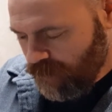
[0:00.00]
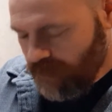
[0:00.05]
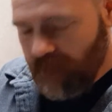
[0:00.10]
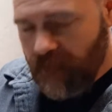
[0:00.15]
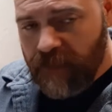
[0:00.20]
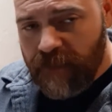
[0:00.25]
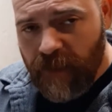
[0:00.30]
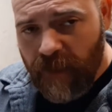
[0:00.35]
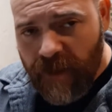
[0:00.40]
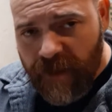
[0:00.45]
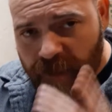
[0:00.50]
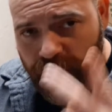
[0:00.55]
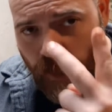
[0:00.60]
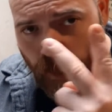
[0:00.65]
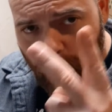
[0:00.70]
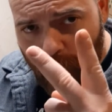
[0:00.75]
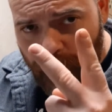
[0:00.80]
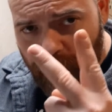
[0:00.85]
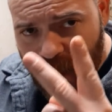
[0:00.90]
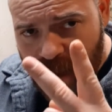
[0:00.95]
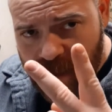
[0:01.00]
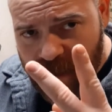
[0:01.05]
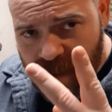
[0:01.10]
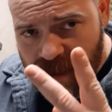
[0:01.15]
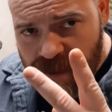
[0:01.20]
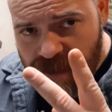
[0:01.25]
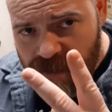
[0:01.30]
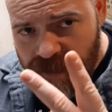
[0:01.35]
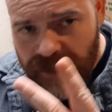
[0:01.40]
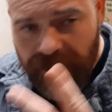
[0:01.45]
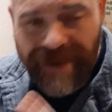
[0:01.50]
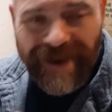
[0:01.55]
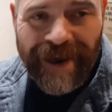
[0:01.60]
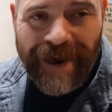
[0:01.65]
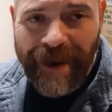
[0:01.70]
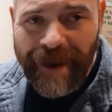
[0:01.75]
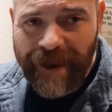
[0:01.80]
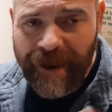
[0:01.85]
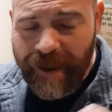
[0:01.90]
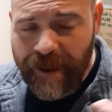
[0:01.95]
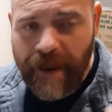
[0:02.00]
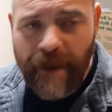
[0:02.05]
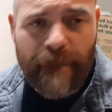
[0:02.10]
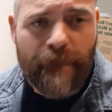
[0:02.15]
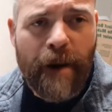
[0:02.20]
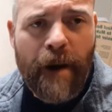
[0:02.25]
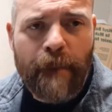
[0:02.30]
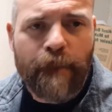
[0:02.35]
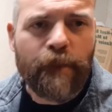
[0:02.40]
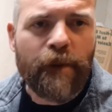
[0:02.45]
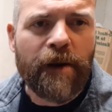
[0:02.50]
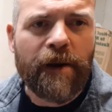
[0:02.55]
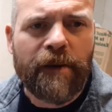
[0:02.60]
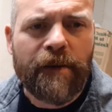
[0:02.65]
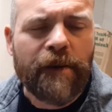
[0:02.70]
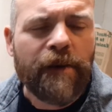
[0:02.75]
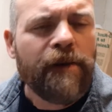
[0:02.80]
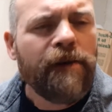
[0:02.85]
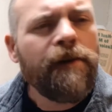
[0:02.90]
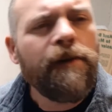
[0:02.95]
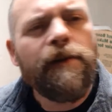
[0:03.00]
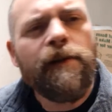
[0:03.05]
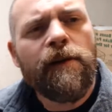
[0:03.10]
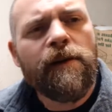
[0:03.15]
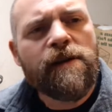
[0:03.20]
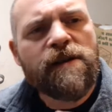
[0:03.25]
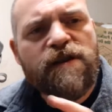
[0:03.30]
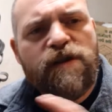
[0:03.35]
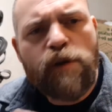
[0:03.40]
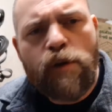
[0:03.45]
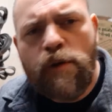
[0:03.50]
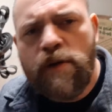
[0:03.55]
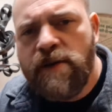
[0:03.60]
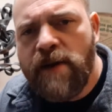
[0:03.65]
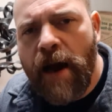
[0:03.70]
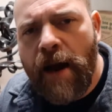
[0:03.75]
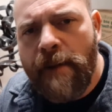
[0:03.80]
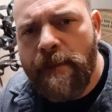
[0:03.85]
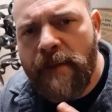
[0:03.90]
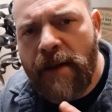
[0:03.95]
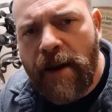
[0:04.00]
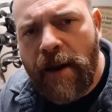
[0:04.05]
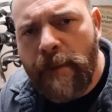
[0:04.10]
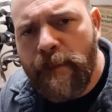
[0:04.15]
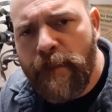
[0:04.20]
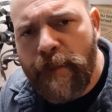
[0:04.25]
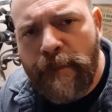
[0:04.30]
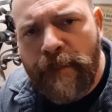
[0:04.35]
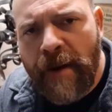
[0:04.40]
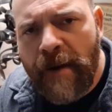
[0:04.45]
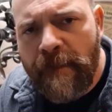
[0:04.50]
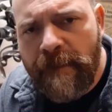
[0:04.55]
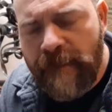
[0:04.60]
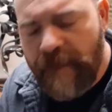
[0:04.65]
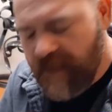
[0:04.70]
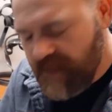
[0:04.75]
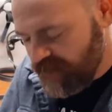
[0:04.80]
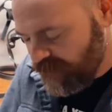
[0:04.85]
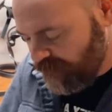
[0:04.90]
There's only 2 reasons that I can come up with in the short time that I prepared for this